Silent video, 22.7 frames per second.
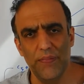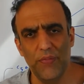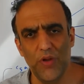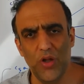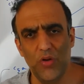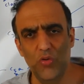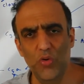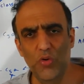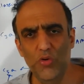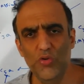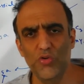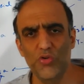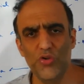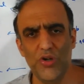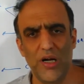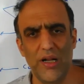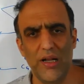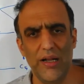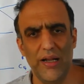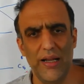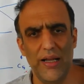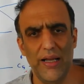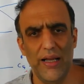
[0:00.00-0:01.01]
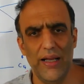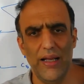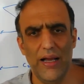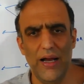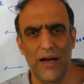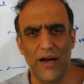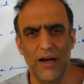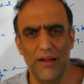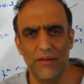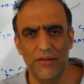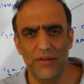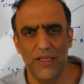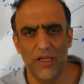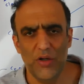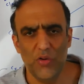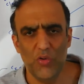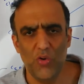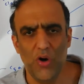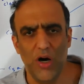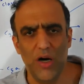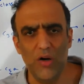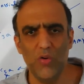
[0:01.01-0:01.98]
neutral
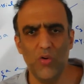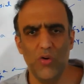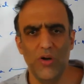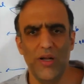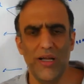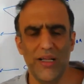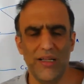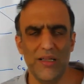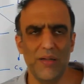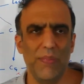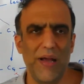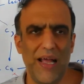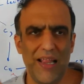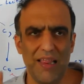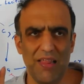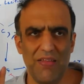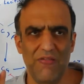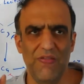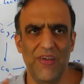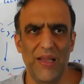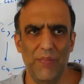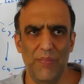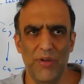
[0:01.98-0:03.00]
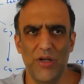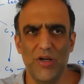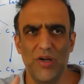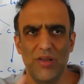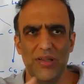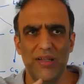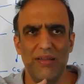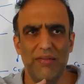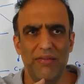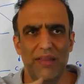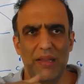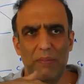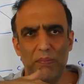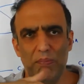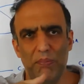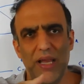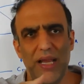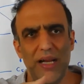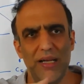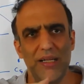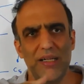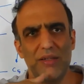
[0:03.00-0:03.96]
anticoagulant pathway, because it's
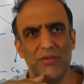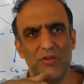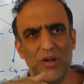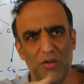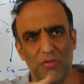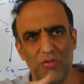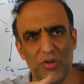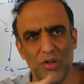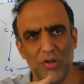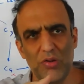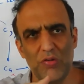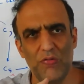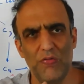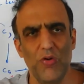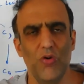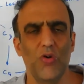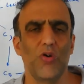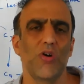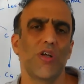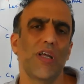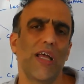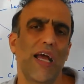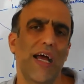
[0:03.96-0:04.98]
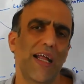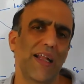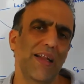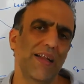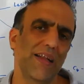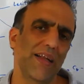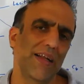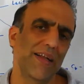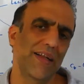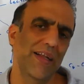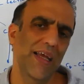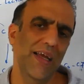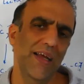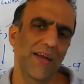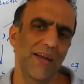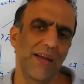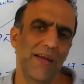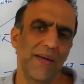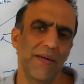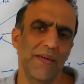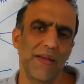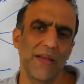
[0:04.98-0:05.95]
impaired, doesn't work, and
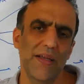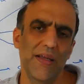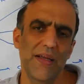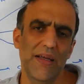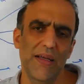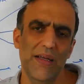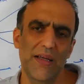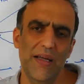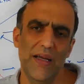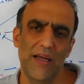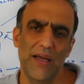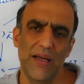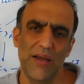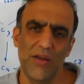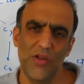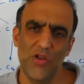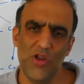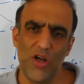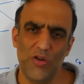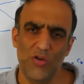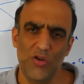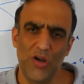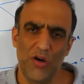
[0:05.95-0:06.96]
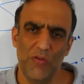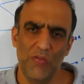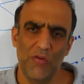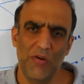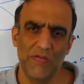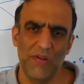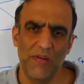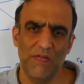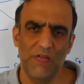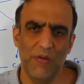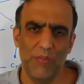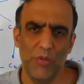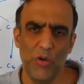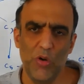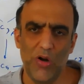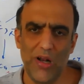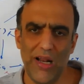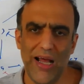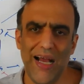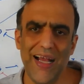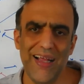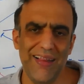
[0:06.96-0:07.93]
then shutdown of the
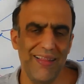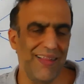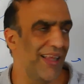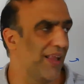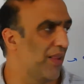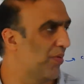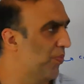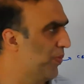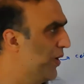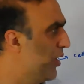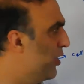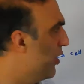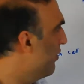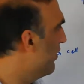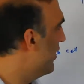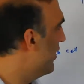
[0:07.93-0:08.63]
fibrinolysis, because